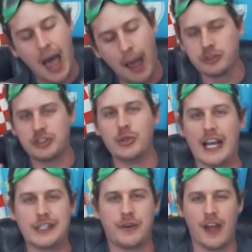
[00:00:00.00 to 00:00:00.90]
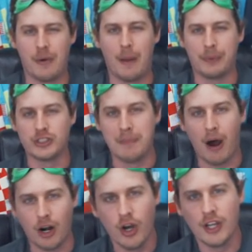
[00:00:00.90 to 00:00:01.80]
I will see you guys for another upload
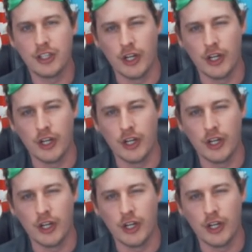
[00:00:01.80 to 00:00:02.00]
tomorrow.